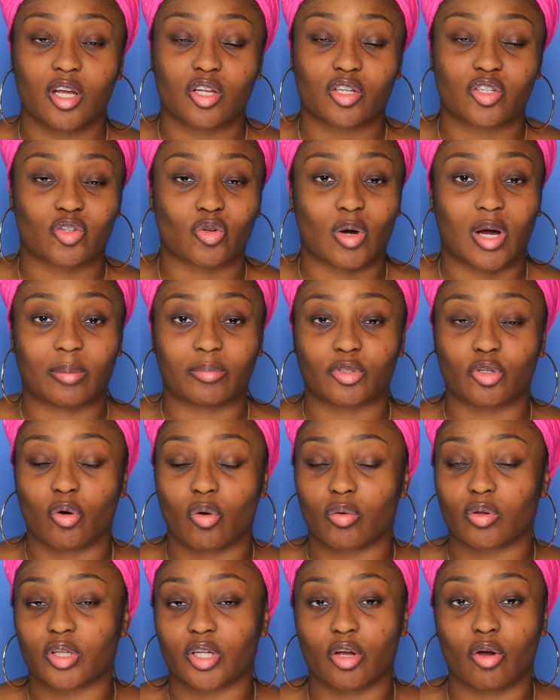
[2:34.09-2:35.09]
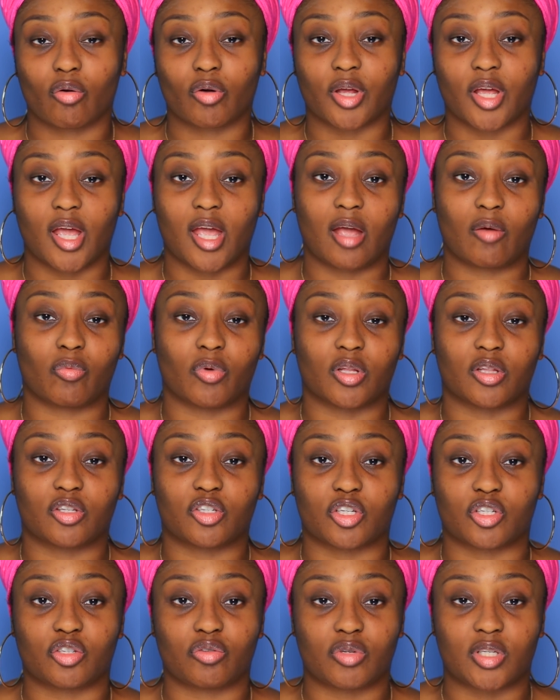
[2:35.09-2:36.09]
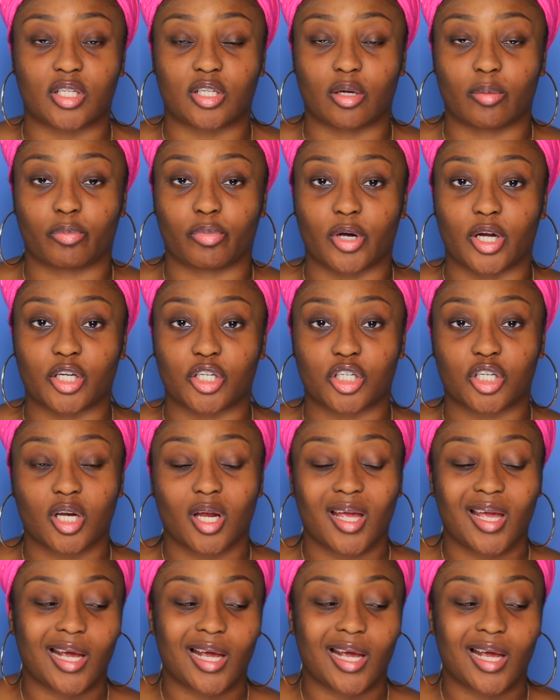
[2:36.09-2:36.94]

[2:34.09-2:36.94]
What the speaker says: so I'm totally okay with just using a brush,